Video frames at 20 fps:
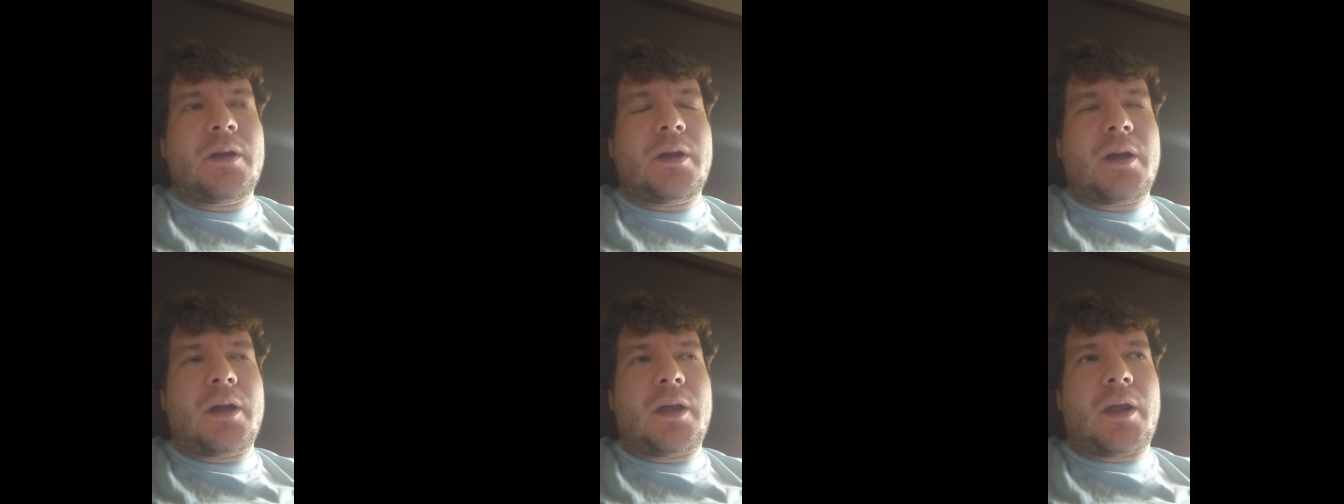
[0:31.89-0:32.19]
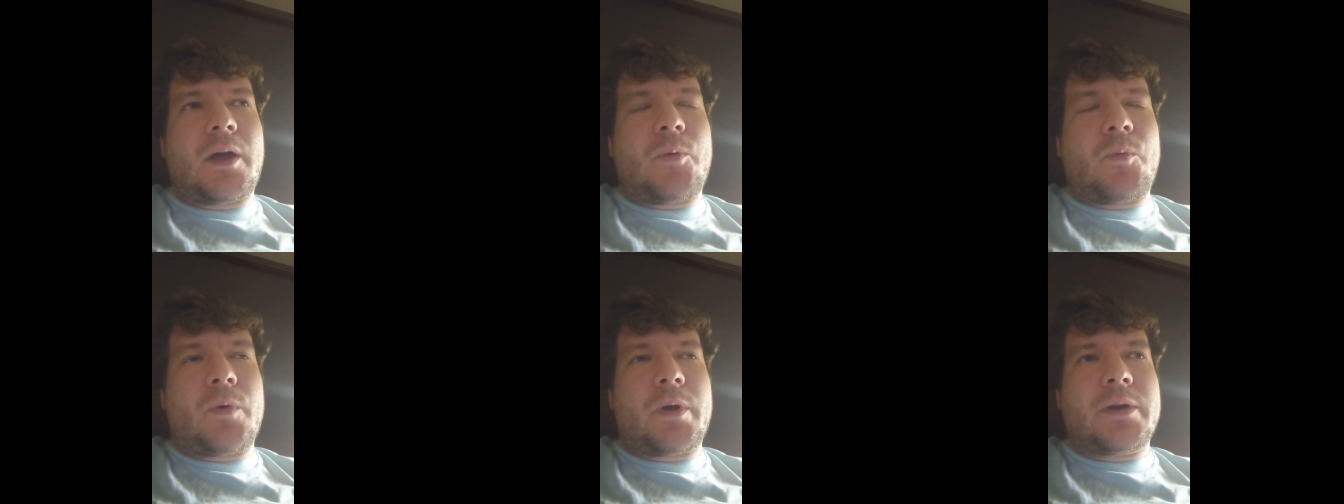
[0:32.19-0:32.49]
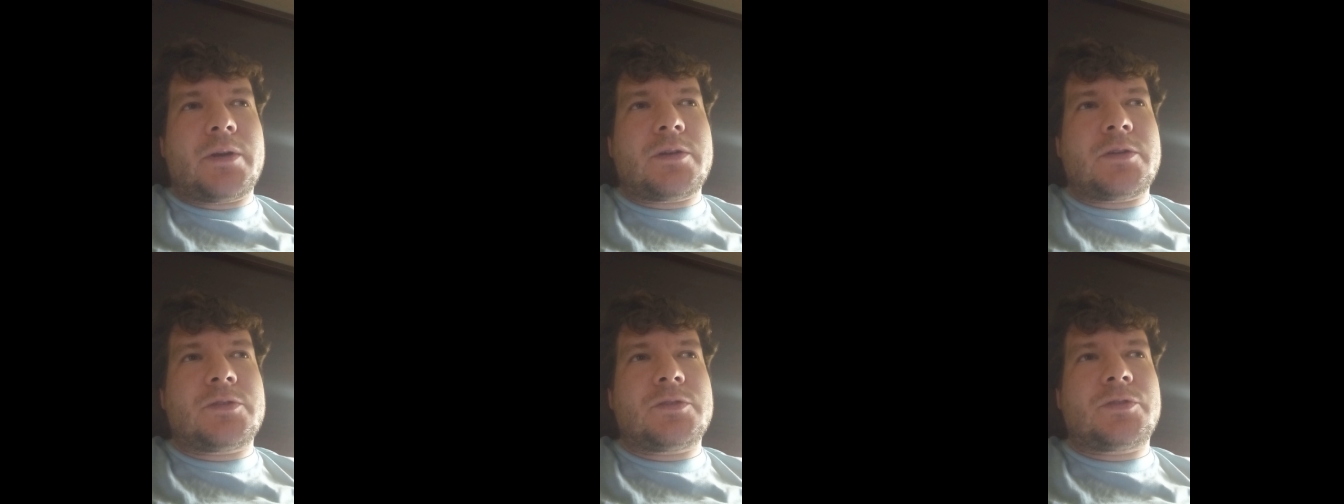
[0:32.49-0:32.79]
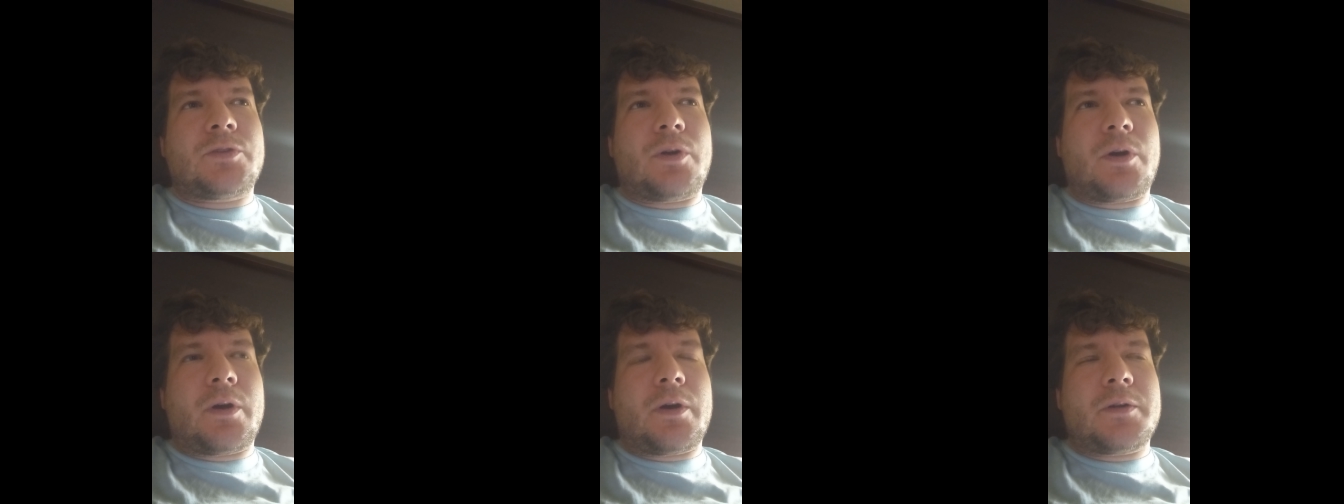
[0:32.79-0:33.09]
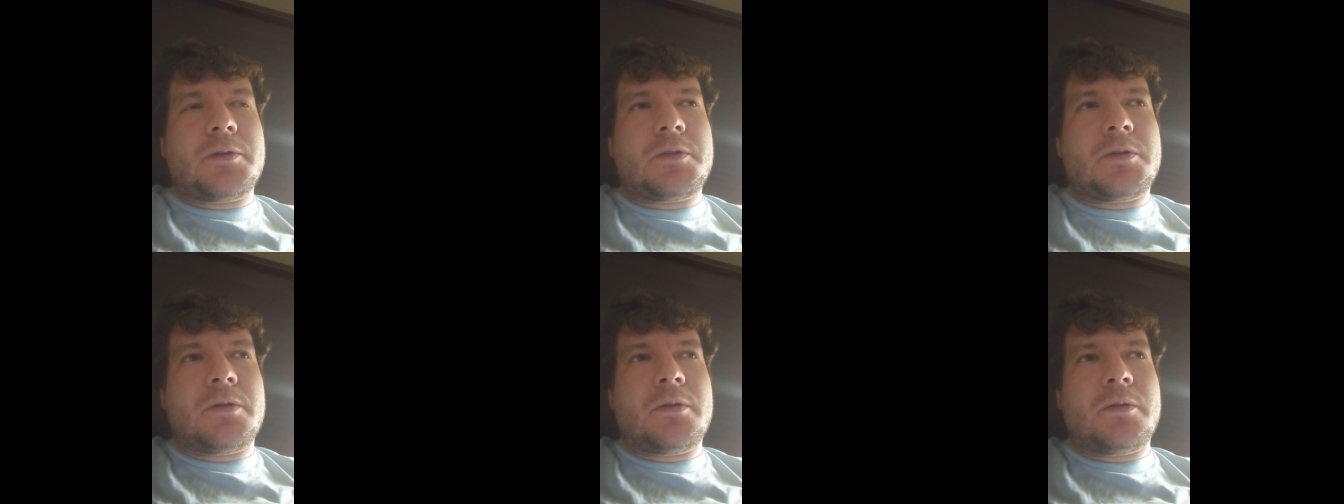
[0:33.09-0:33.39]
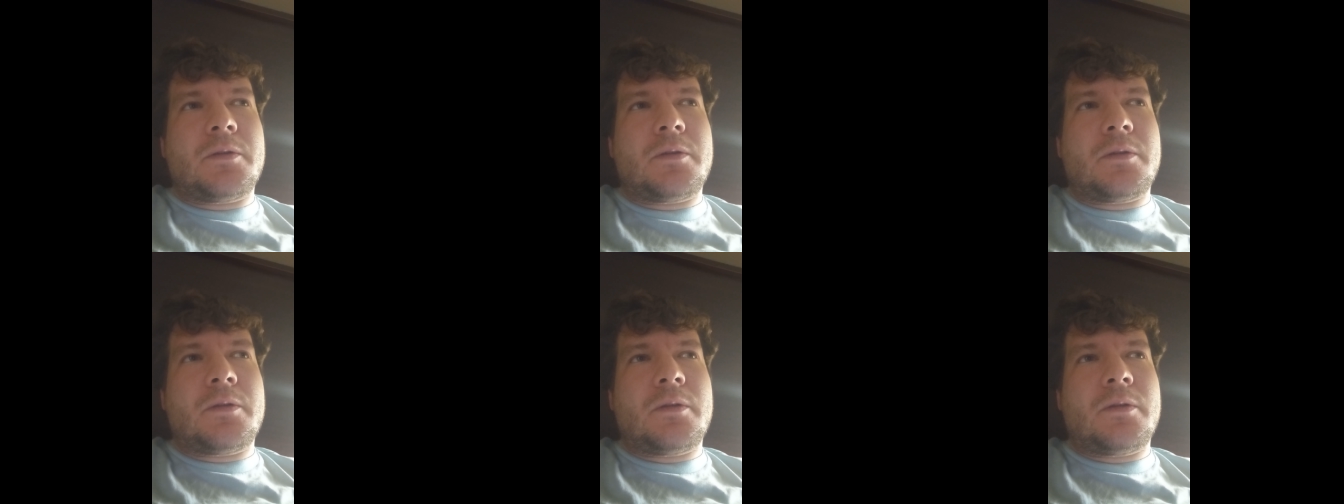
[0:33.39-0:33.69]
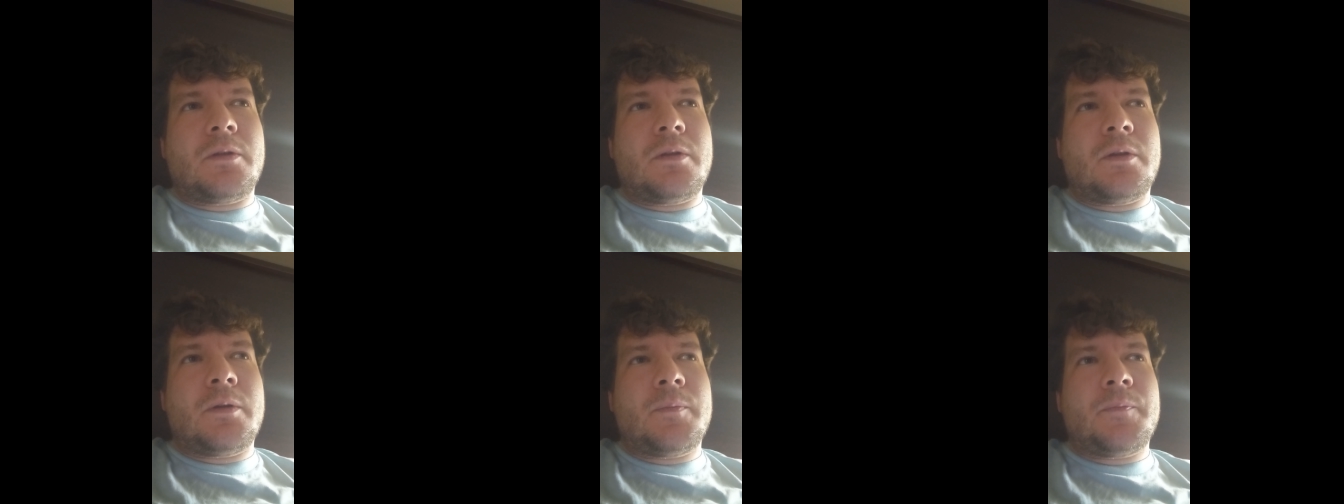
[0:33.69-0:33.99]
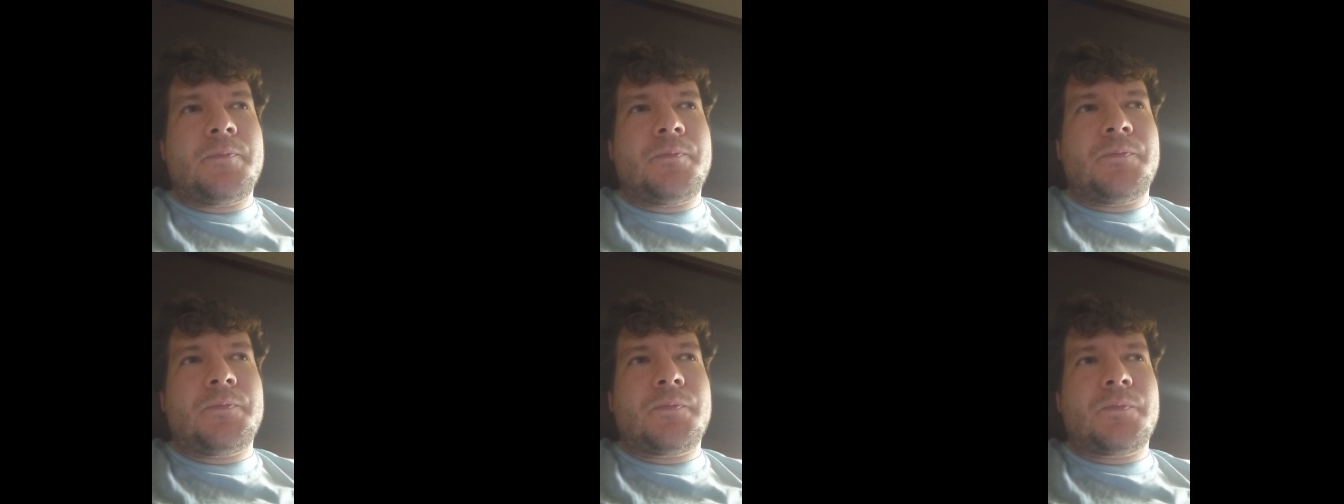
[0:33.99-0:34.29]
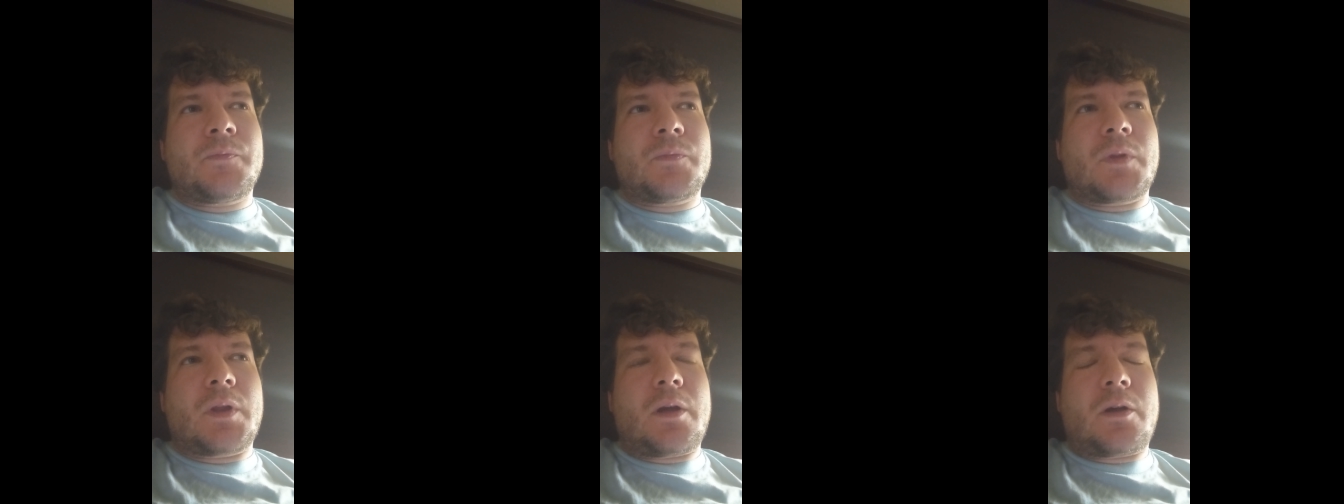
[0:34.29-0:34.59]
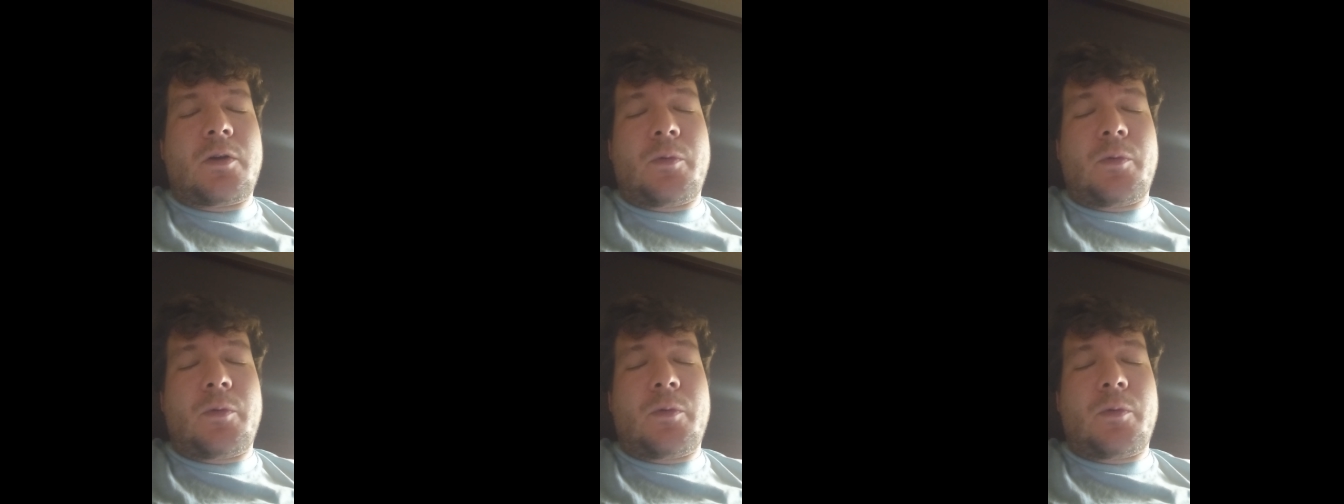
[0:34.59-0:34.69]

and I wanted to start a